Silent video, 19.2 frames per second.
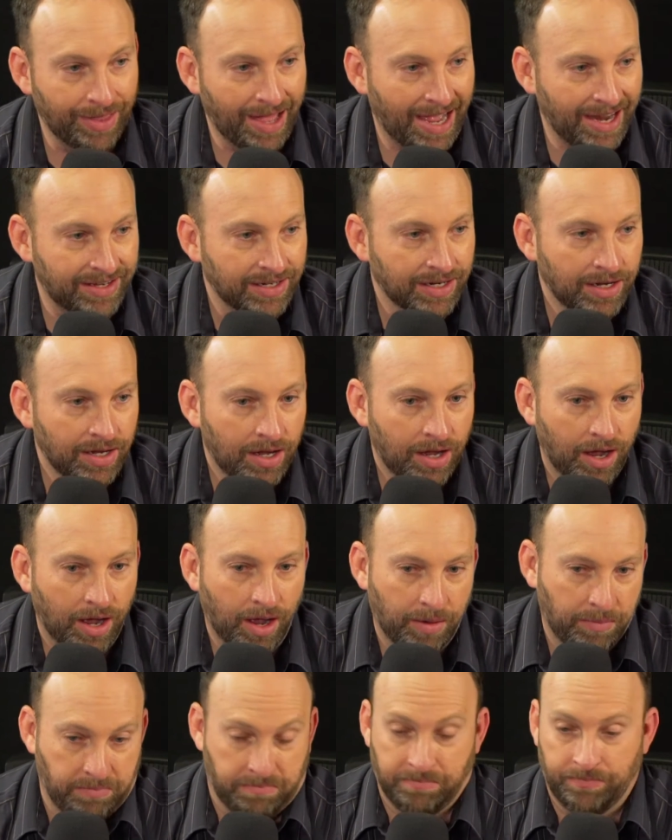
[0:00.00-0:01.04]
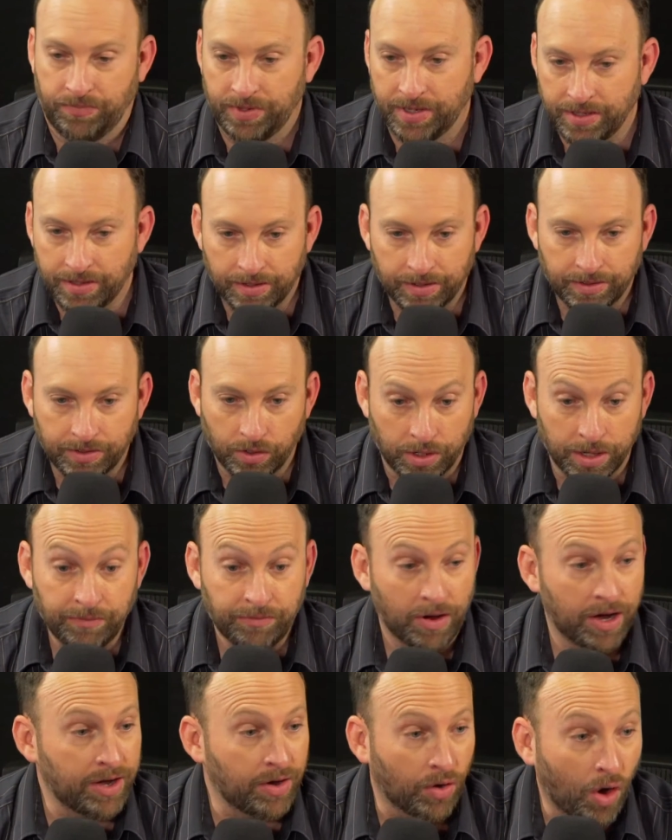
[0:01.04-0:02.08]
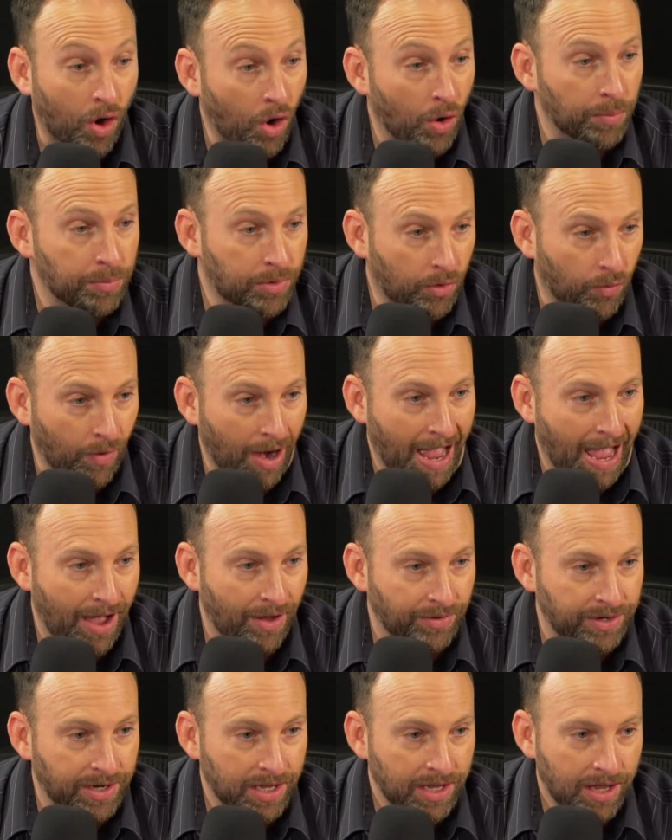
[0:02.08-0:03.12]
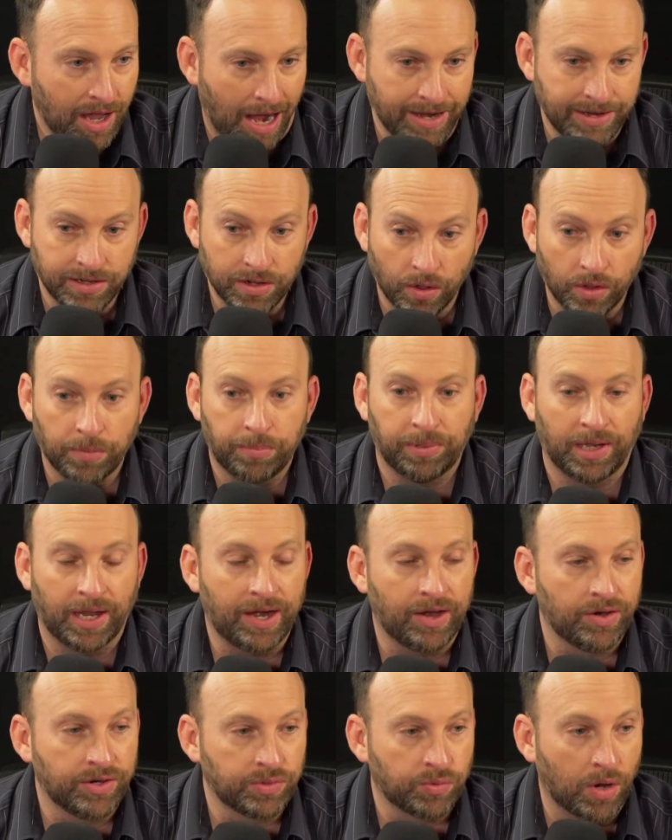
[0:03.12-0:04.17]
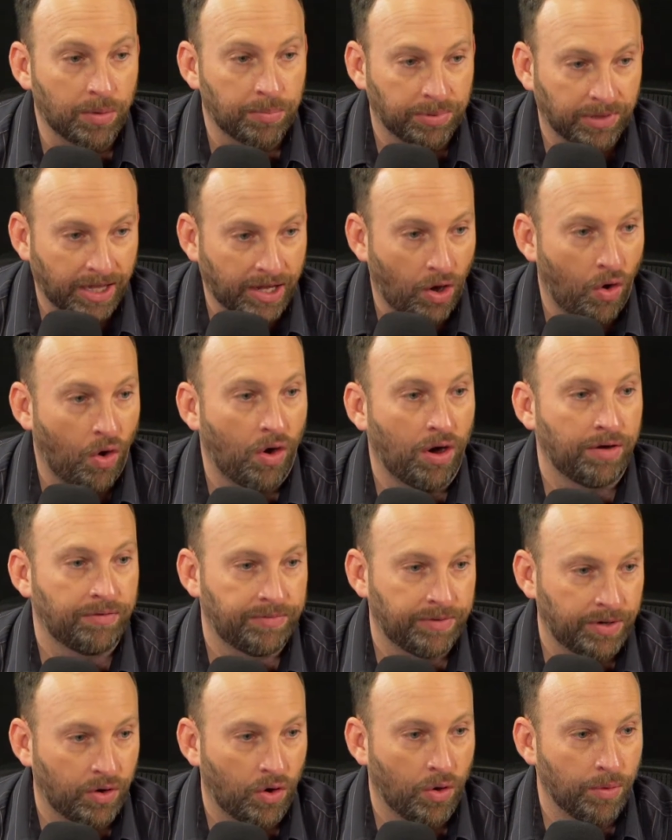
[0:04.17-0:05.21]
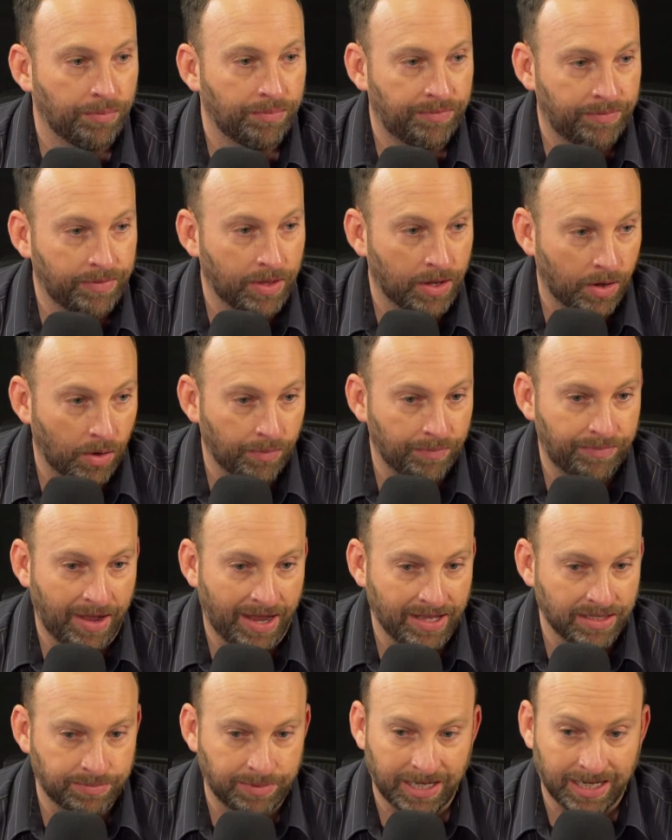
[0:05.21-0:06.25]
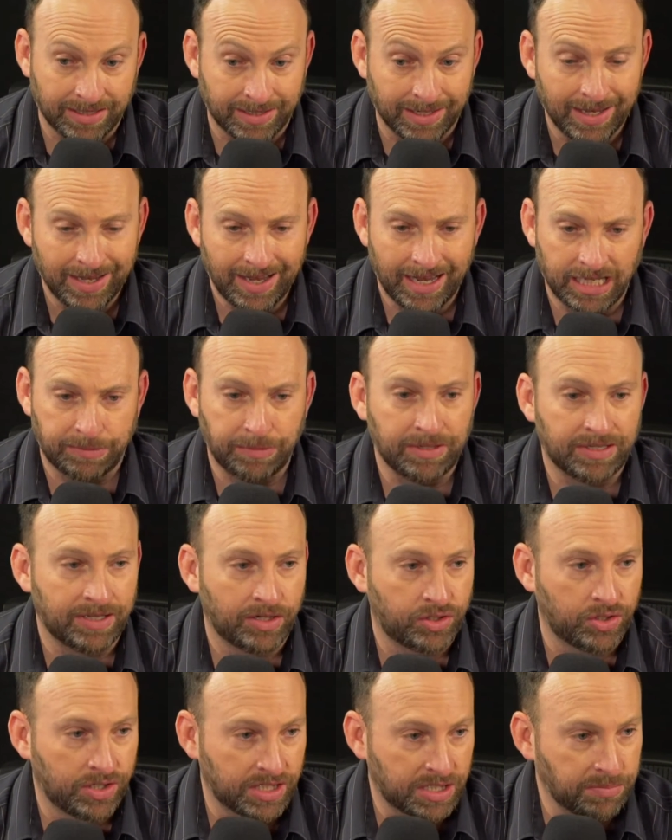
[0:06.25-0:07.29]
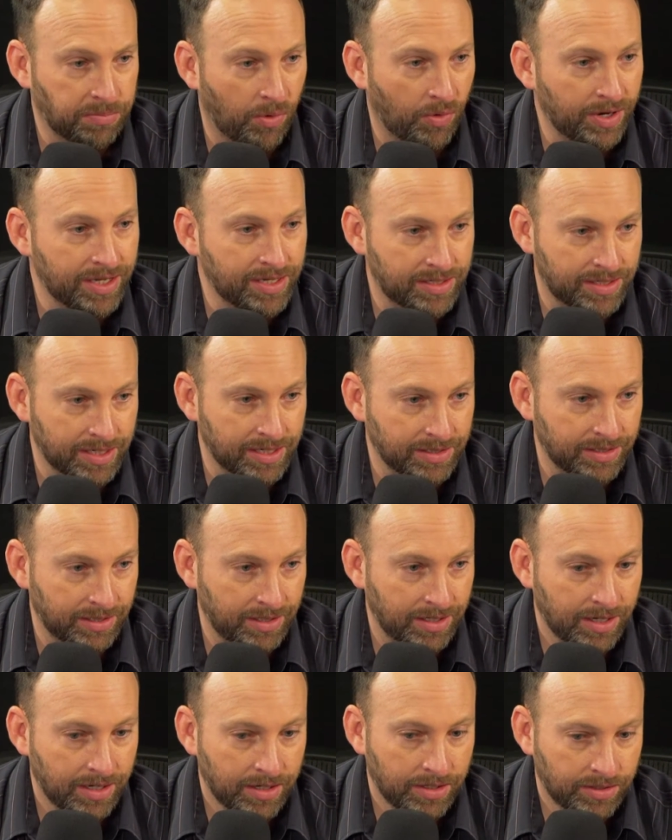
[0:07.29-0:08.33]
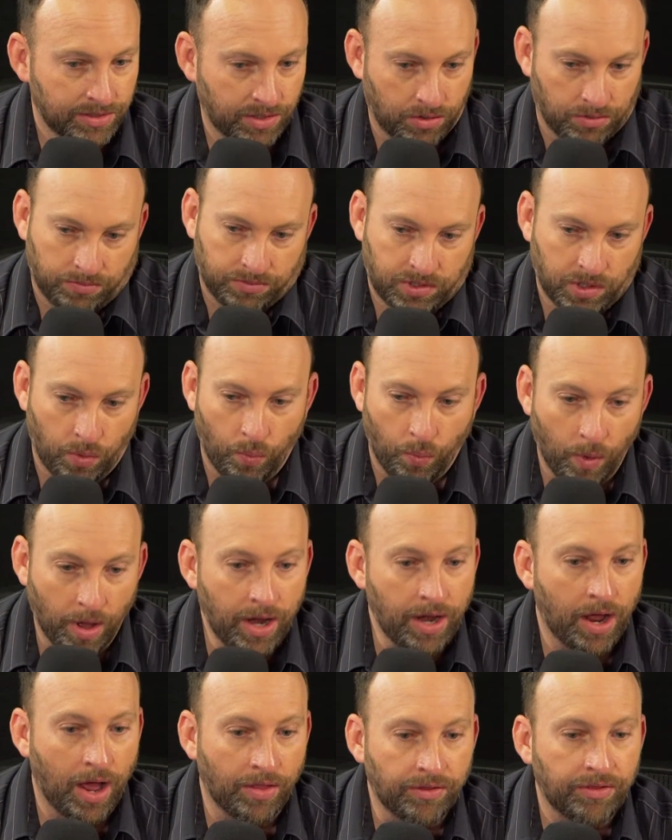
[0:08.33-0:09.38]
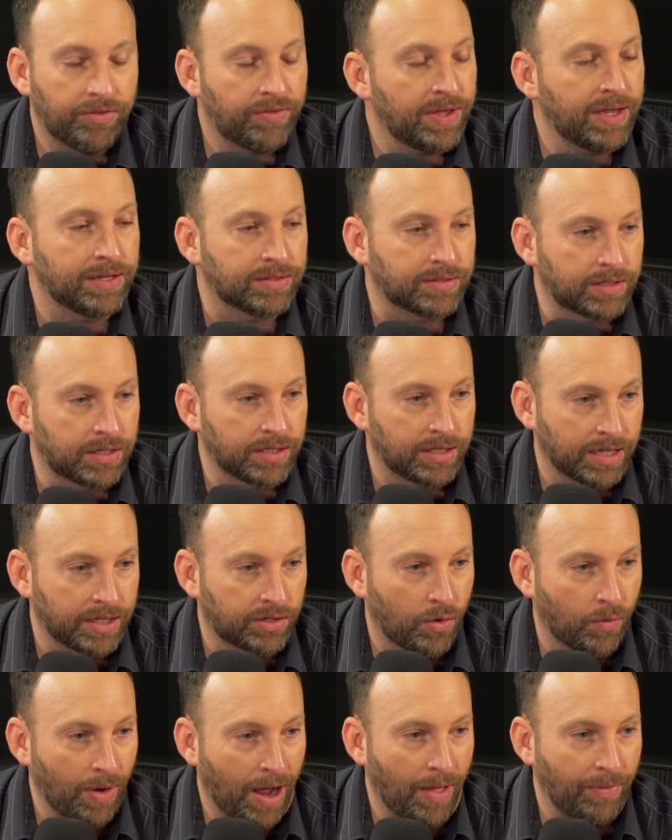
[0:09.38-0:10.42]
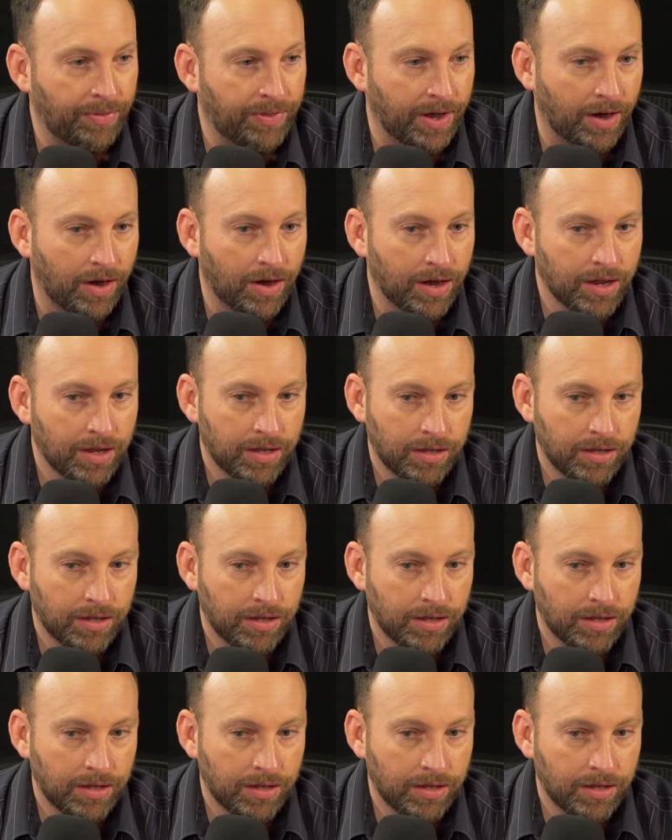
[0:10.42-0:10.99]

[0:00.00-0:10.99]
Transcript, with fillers: that. Mm-hmm you're in front of your home crowd. I know the players want to play hard for their home the home fans because it's been such a disappointing season. So so what other things could they throw out there